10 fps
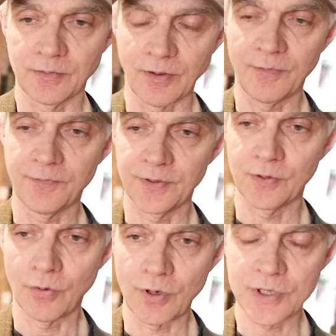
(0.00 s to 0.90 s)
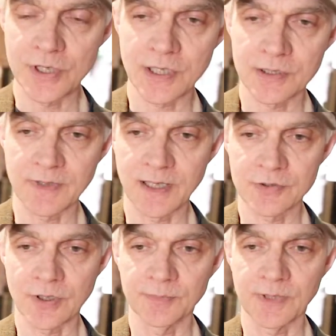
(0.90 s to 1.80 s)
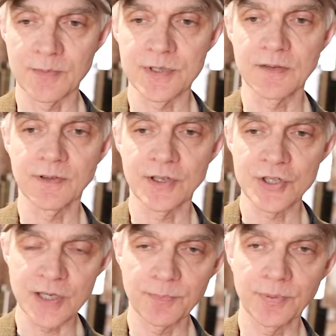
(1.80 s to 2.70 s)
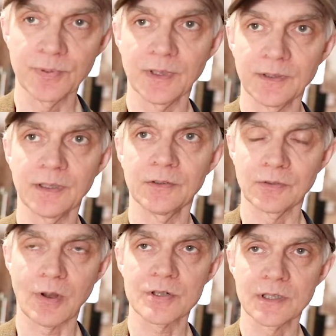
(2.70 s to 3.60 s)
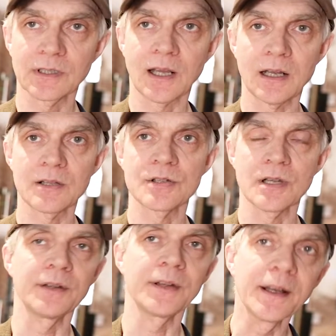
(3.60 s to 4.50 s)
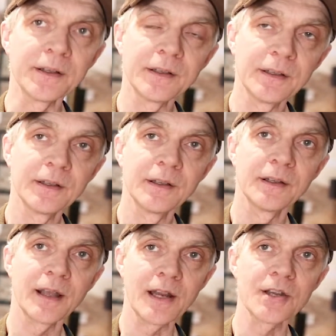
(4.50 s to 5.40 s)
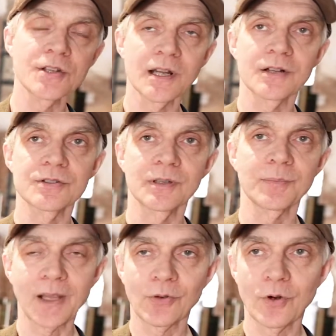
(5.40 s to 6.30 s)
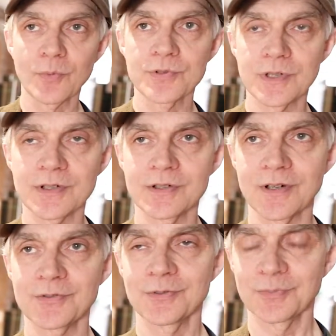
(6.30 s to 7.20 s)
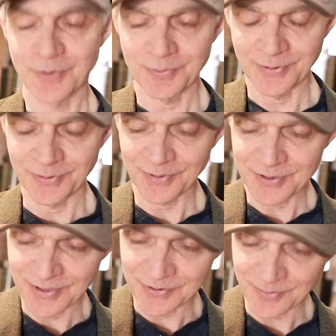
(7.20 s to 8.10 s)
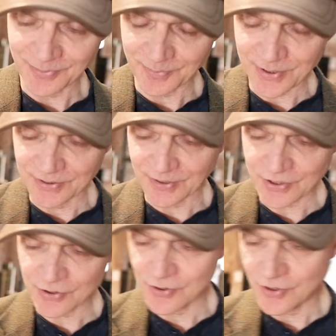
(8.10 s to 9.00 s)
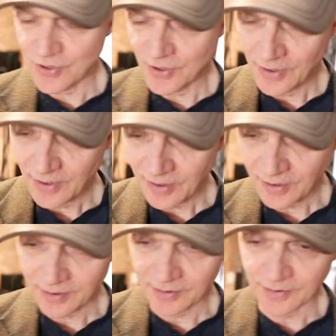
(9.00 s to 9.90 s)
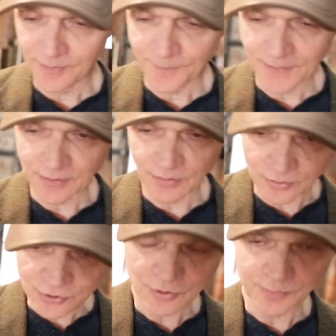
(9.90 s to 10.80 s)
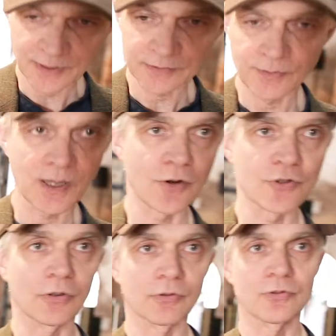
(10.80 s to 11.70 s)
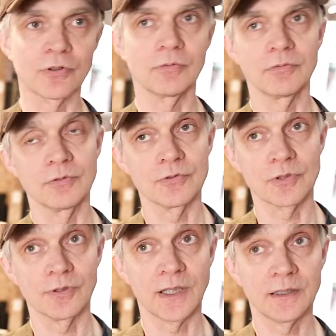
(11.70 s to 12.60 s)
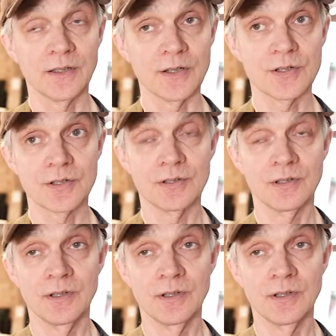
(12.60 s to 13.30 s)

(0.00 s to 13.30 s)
often the horses as well, sometimes even the sheep, and then dogs and cats, and then insects and microbes, as you probably noticed in some of the presentations, are also part of the household. So that is